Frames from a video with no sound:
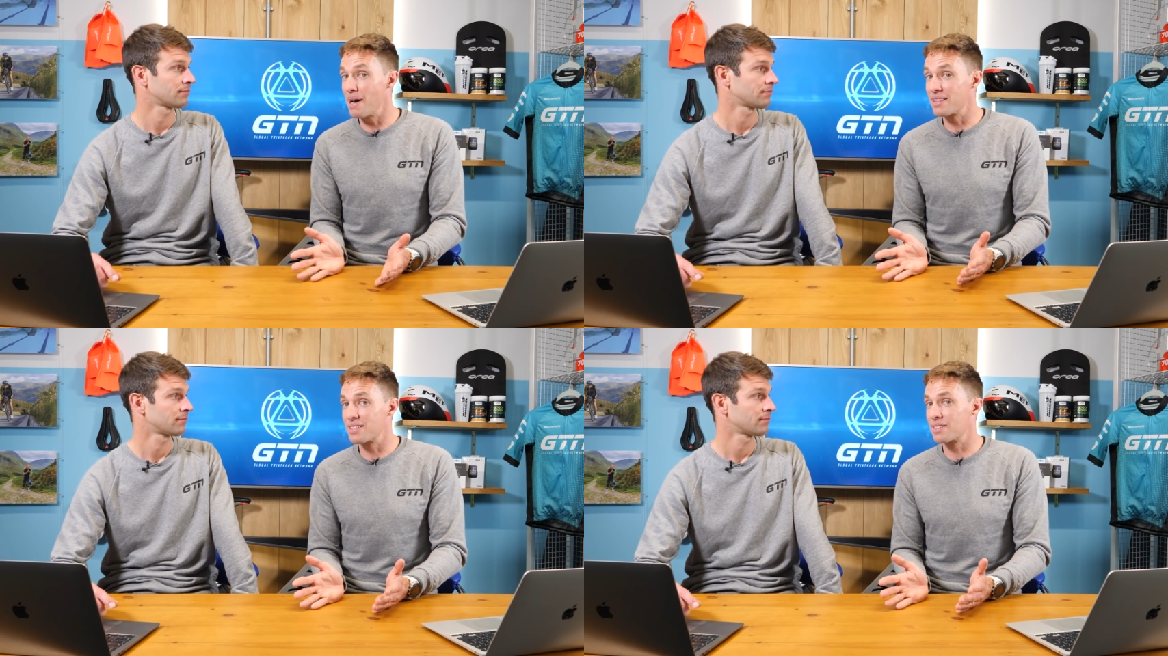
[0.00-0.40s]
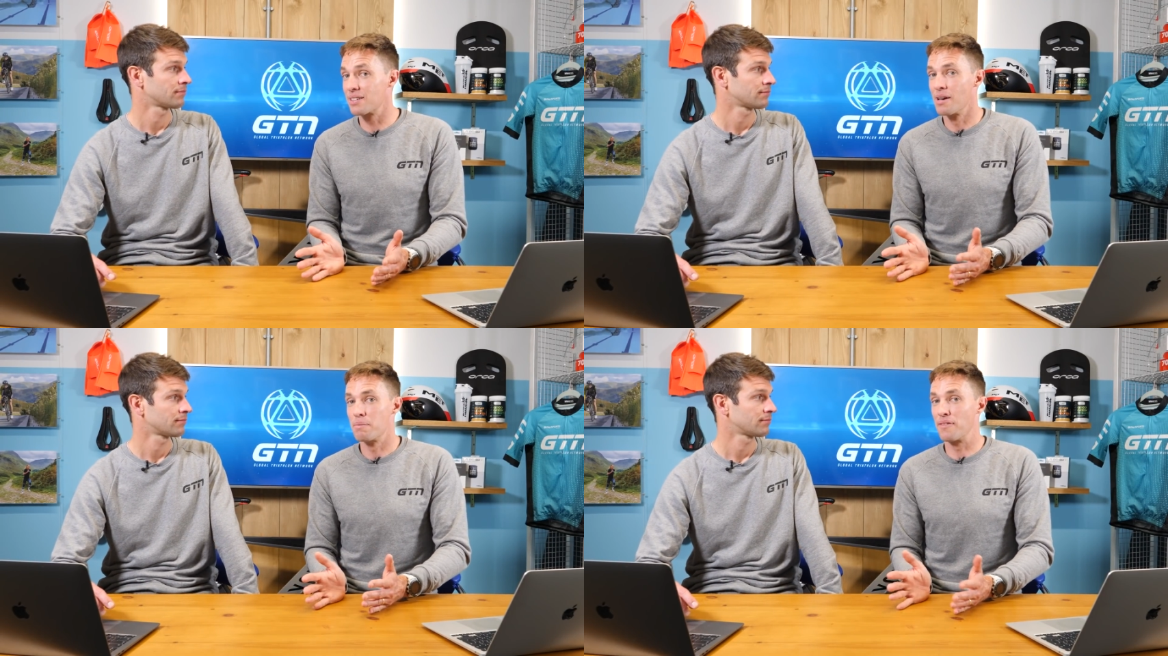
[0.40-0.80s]

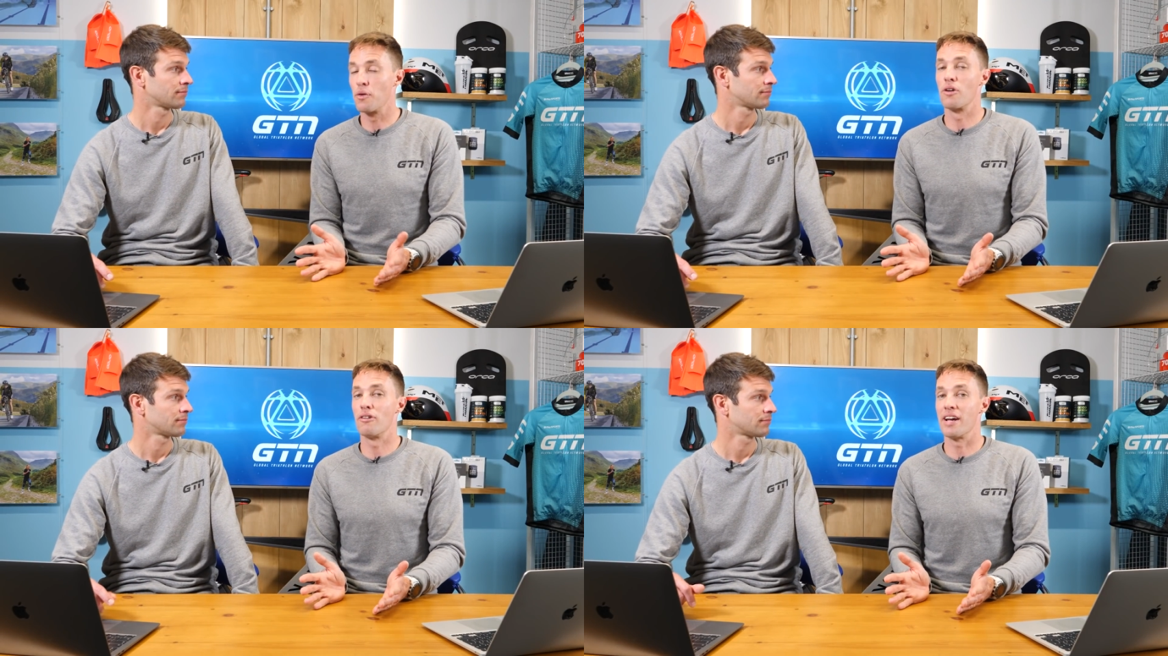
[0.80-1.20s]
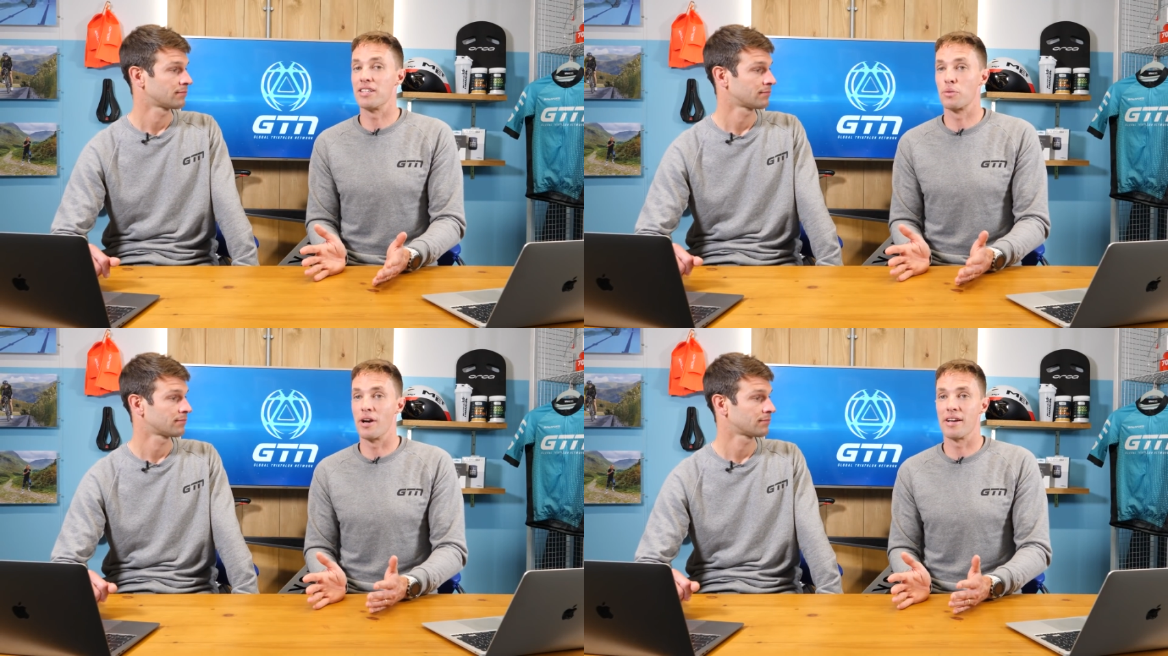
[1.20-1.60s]
Speaker 1: months before a
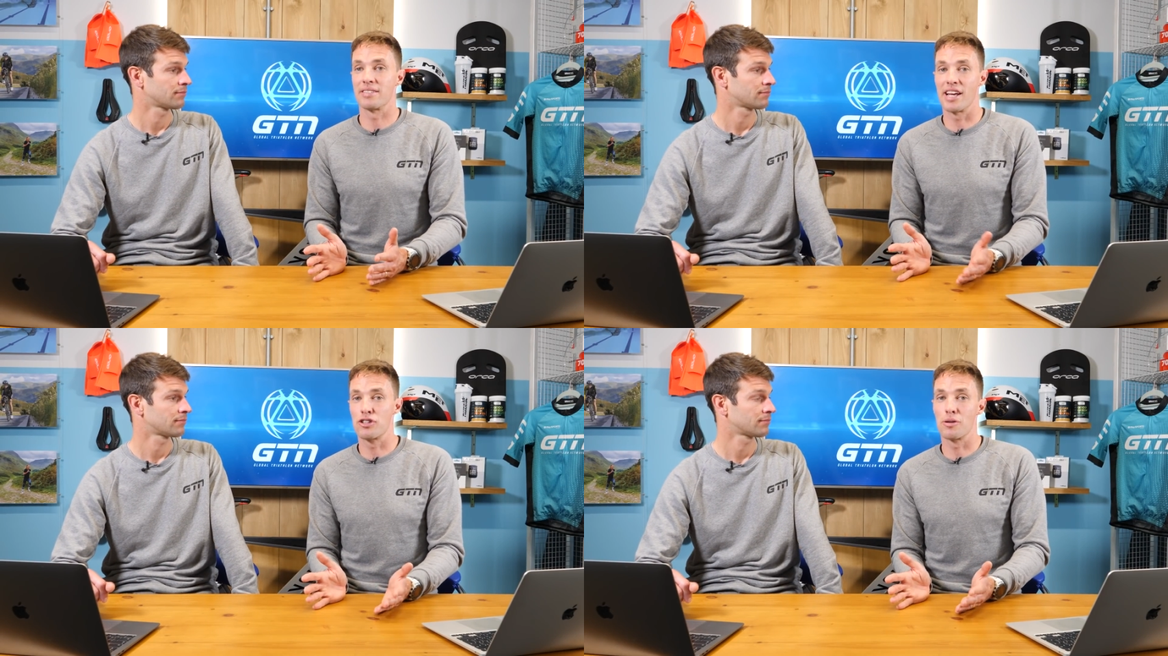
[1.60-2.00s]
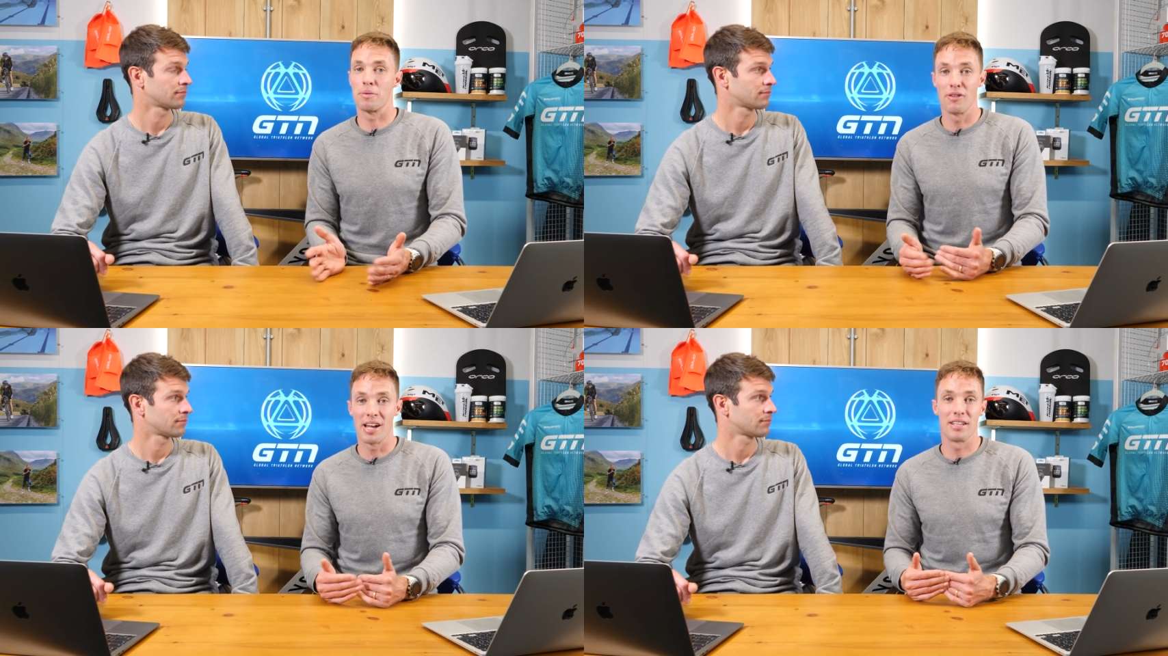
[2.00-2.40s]
race, whereas an age
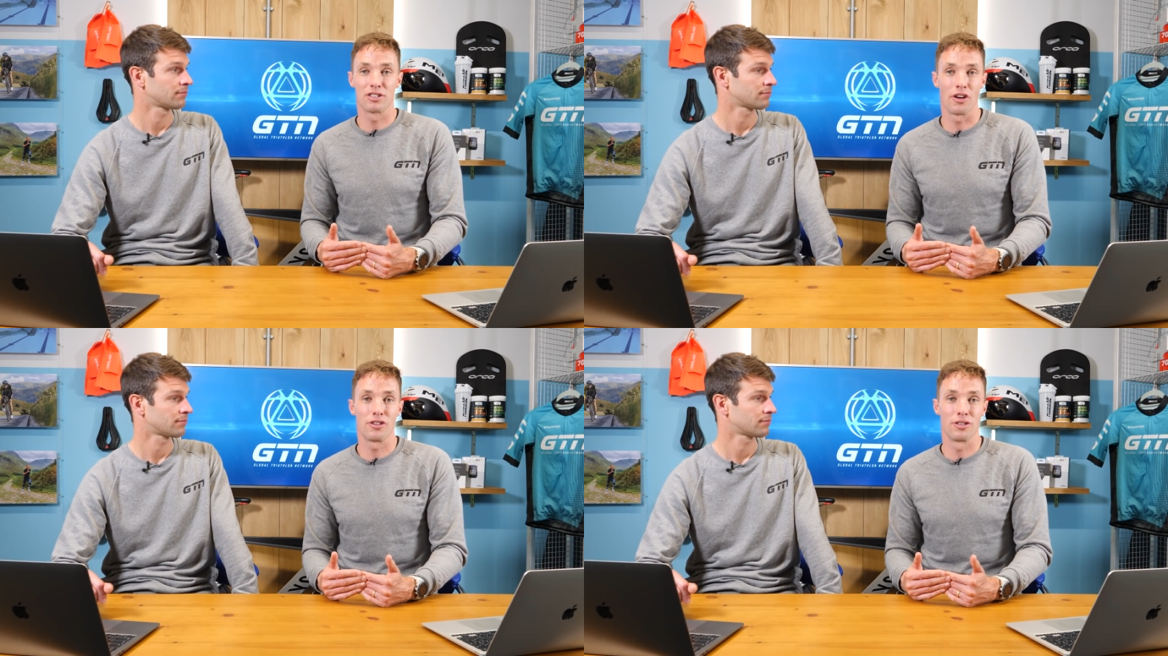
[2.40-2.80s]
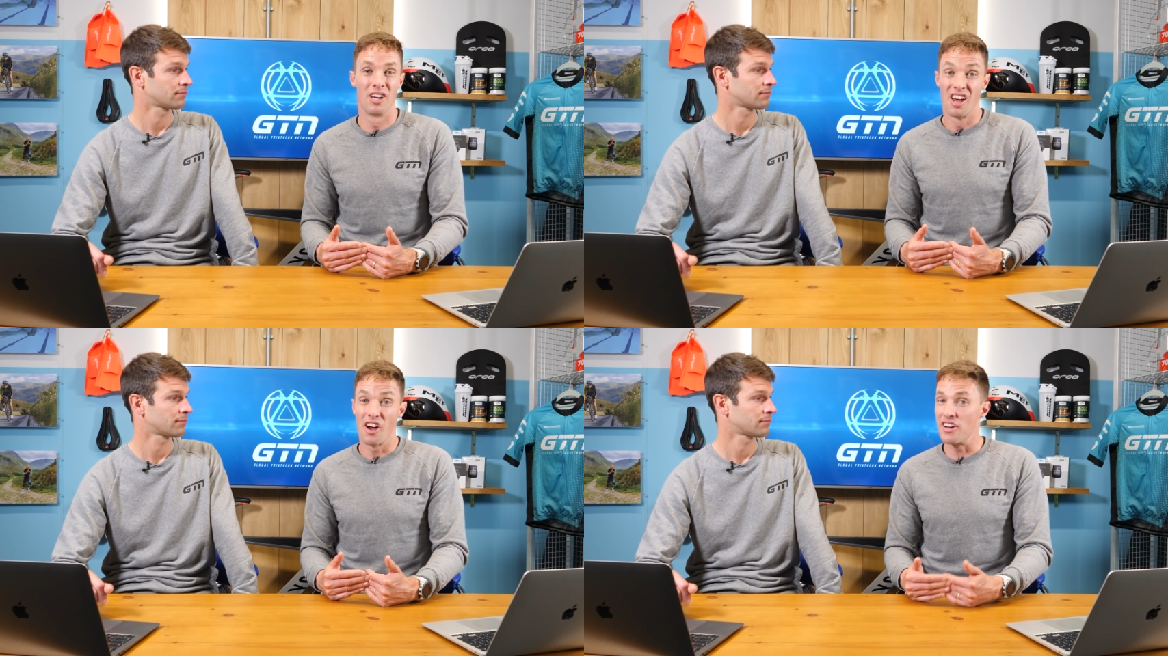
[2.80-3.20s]
grouper really is going to